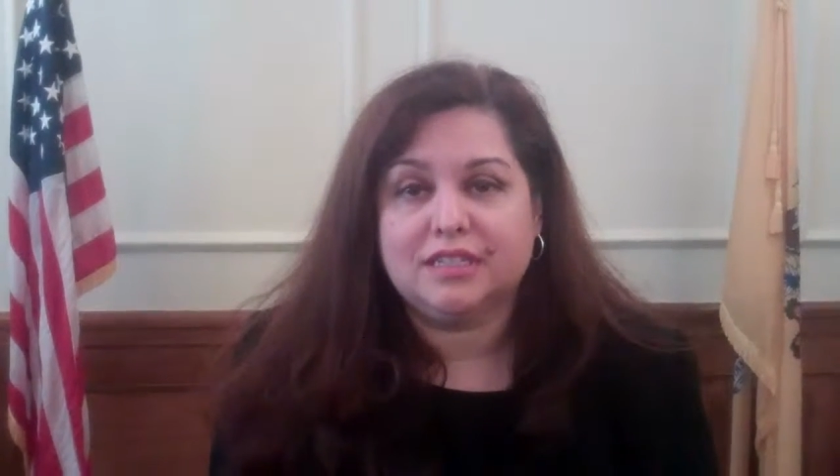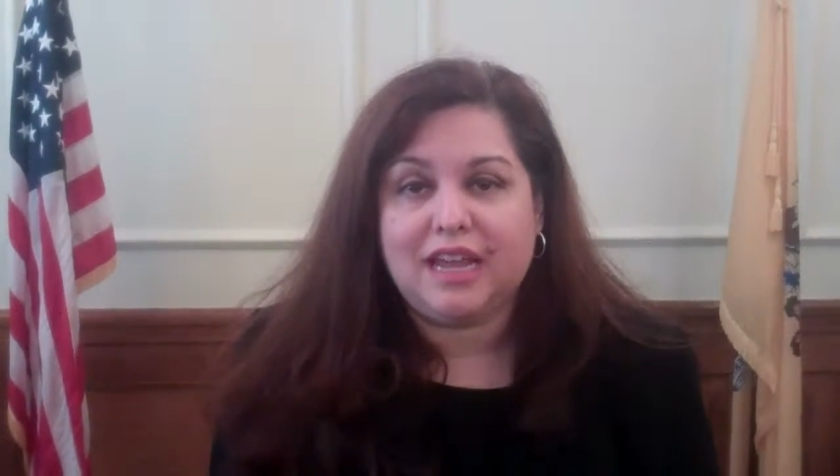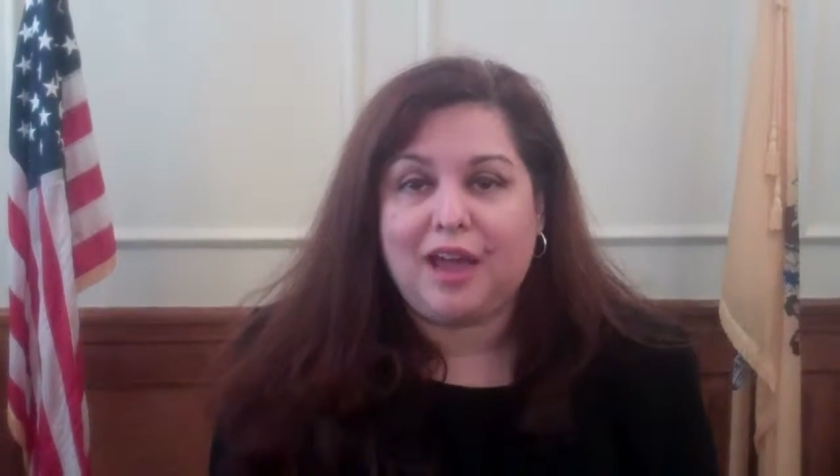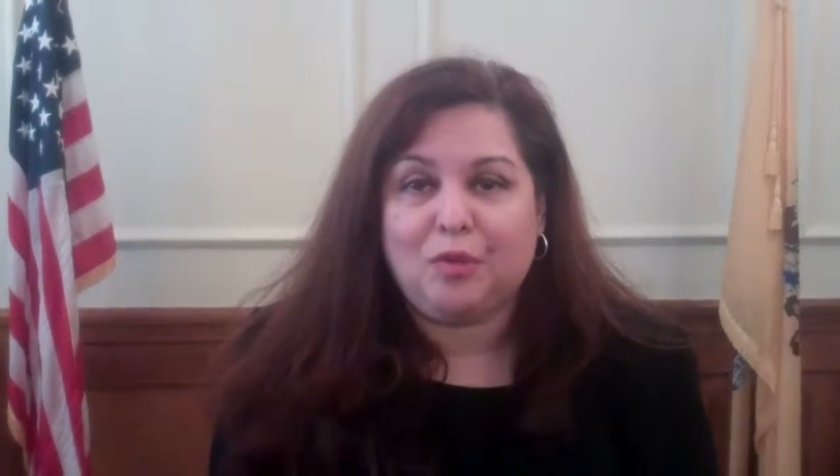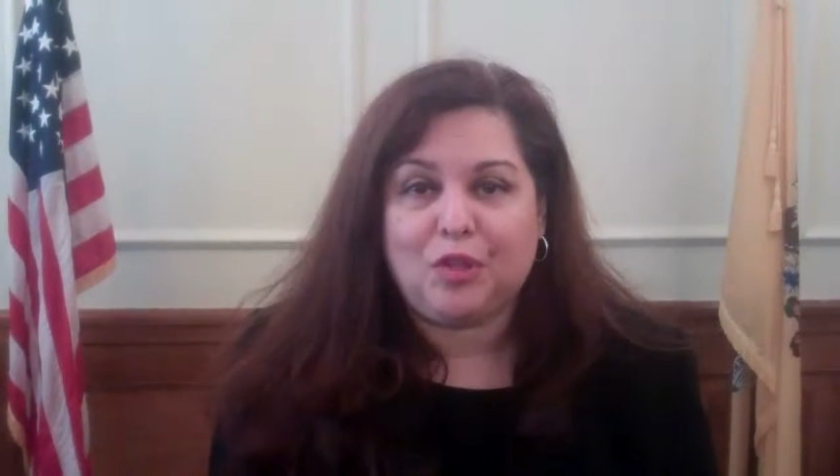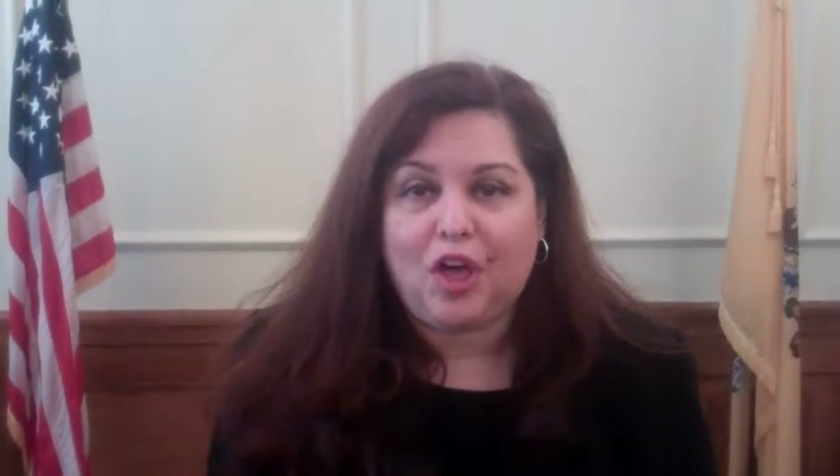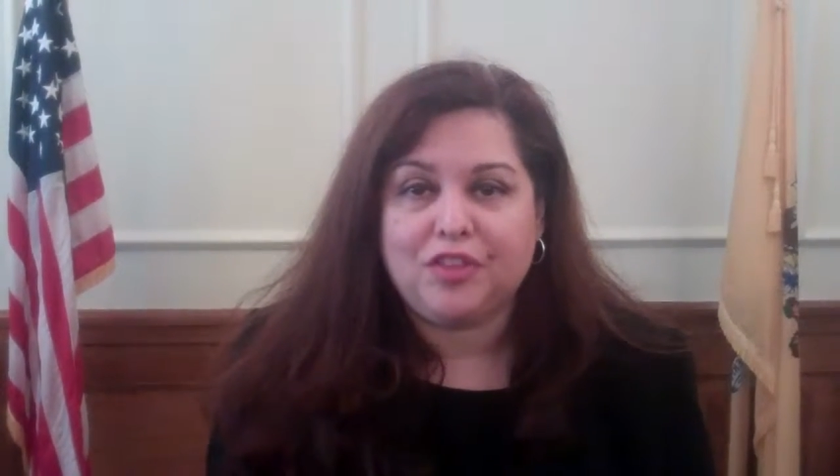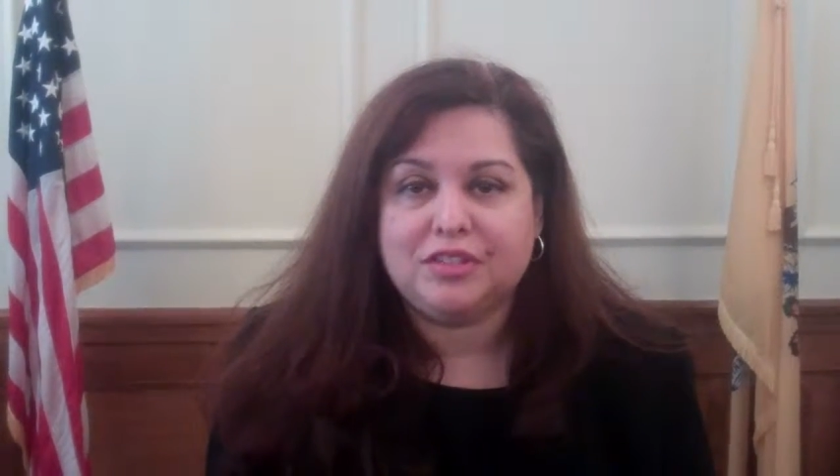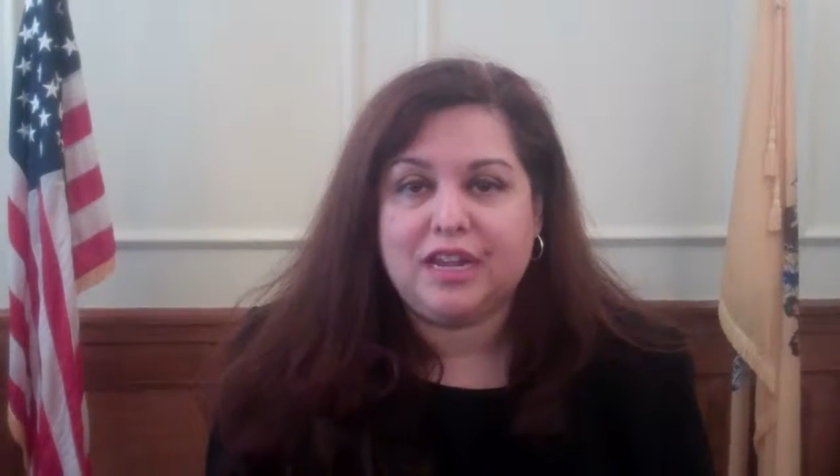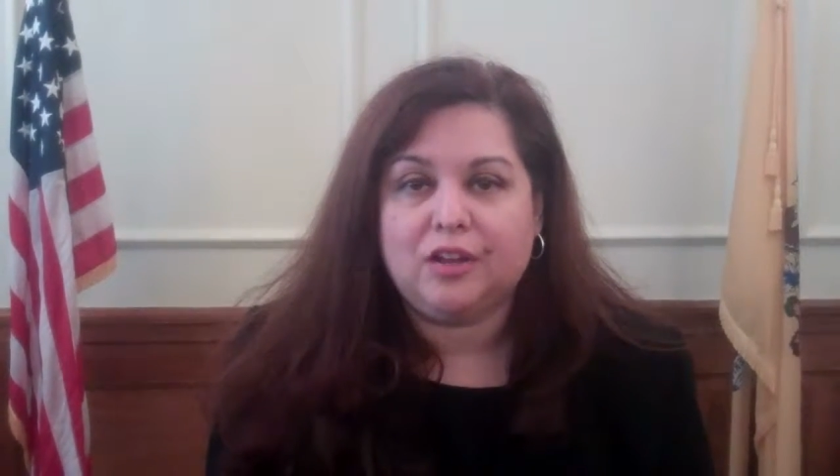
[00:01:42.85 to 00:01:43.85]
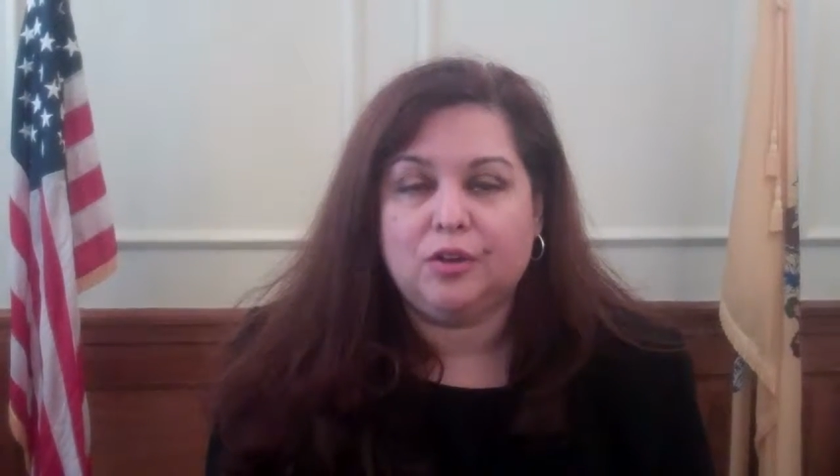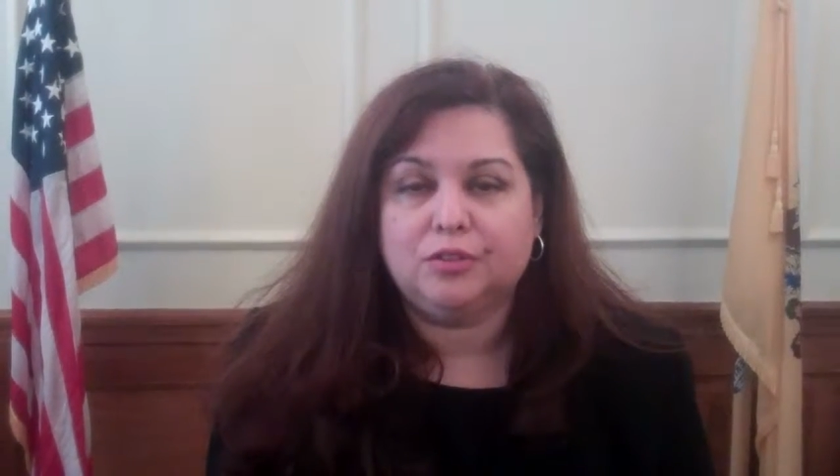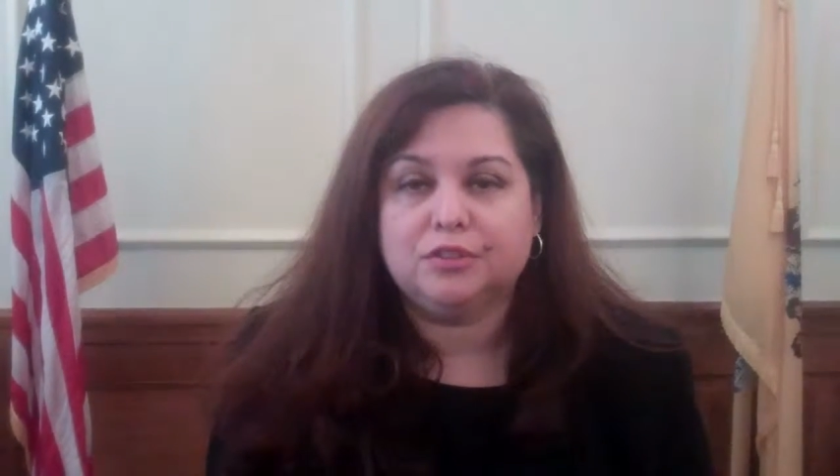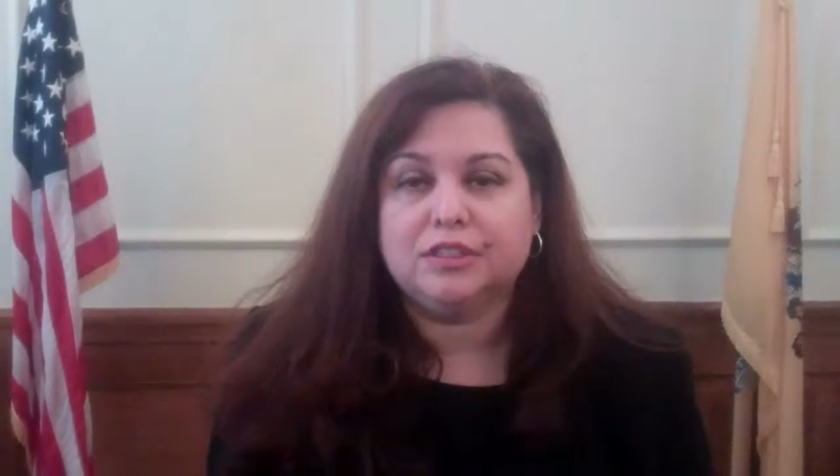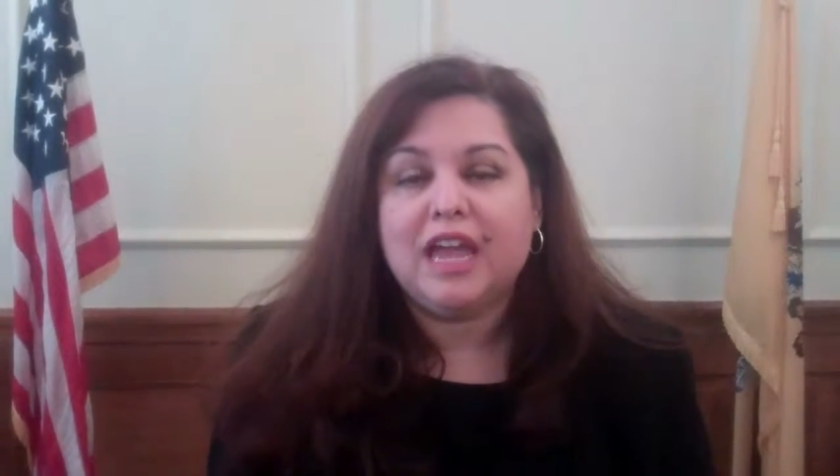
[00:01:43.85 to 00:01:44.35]
down with all the
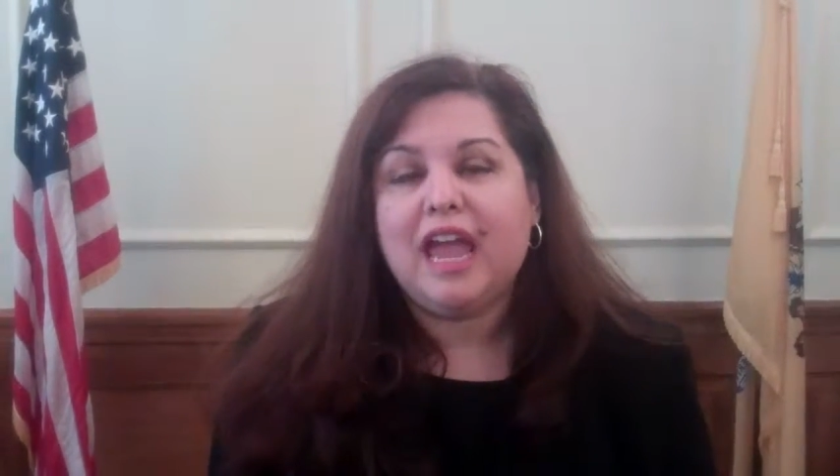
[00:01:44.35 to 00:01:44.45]
stakeholders